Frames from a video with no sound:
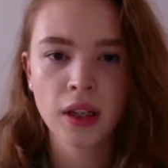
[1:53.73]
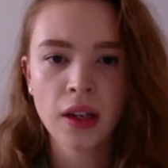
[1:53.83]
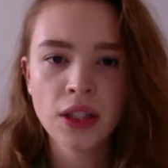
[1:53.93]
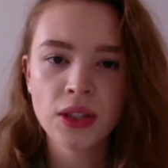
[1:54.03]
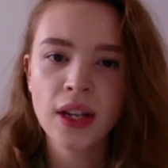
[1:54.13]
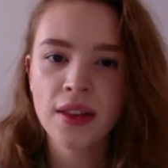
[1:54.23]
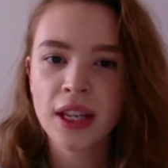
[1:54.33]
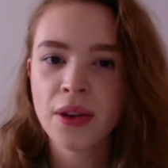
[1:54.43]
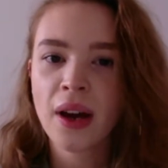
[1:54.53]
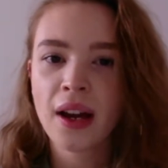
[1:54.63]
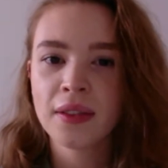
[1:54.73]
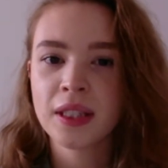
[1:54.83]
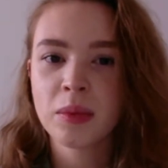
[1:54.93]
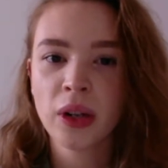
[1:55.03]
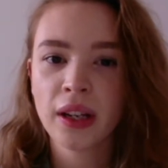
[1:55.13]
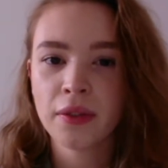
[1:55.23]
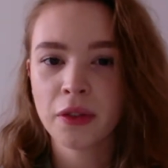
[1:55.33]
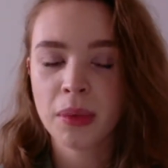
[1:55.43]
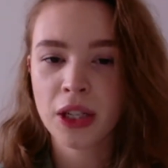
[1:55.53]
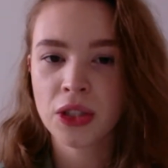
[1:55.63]
So now that you have some more
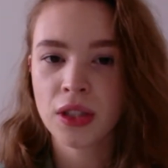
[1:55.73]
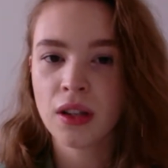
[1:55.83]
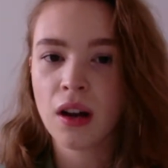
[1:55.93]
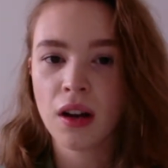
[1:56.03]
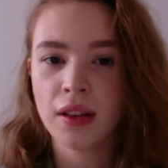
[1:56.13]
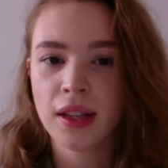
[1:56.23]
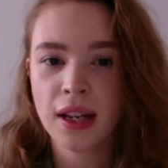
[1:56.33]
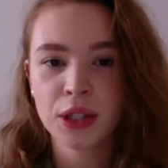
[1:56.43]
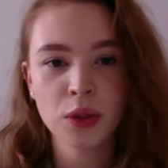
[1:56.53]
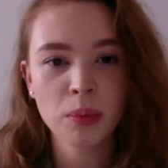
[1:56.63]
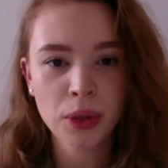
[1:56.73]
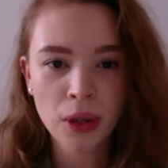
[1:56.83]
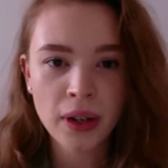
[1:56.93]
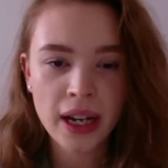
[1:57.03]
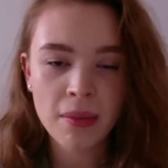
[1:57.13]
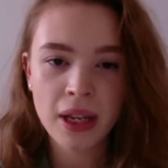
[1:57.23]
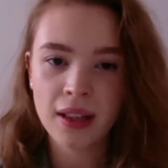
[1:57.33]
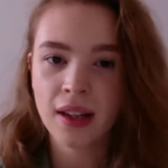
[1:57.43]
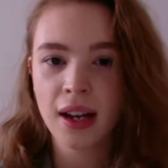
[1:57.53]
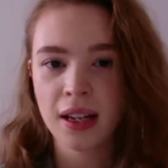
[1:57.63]
information on the actual program and
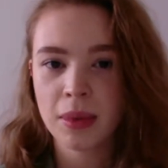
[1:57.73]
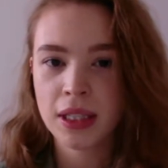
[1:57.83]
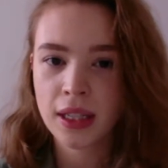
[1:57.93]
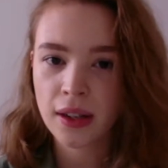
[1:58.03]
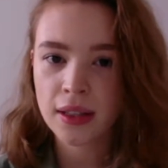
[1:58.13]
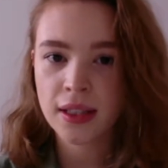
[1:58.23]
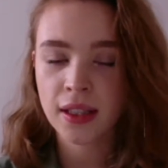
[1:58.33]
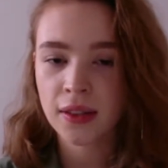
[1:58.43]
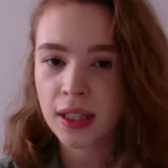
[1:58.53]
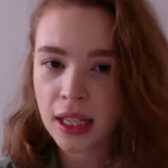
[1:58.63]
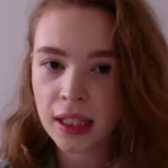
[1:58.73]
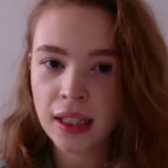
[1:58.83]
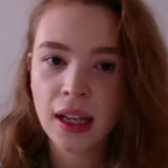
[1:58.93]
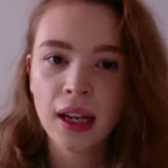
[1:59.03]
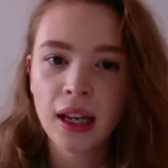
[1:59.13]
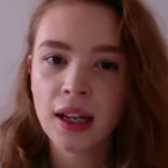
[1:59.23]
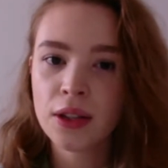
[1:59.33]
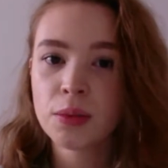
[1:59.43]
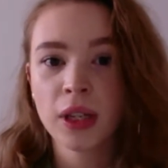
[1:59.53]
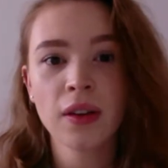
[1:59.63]
the kind of materials that you'll need,
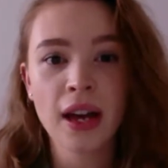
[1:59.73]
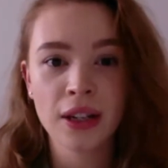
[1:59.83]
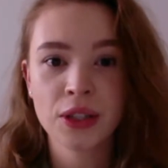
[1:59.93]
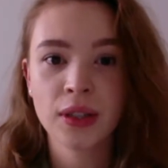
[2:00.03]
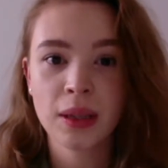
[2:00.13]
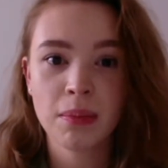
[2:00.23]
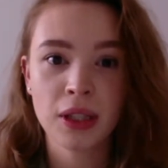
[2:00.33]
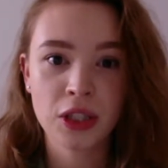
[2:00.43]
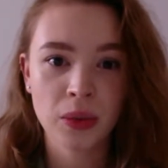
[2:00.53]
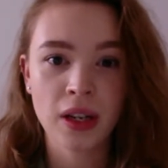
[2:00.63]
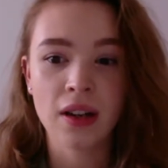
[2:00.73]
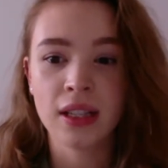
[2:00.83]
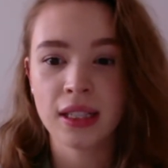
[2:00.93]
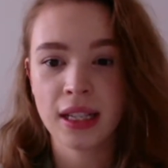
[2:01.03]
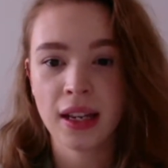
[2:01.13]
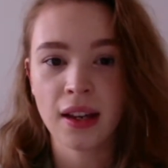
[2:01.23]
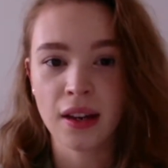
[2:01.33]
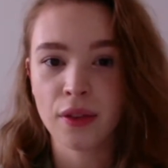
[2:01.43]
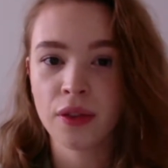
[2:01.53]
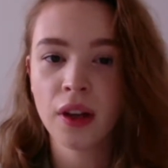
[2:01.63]
here's what you'll actually be doing on the day
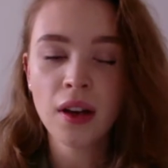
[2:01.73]
of.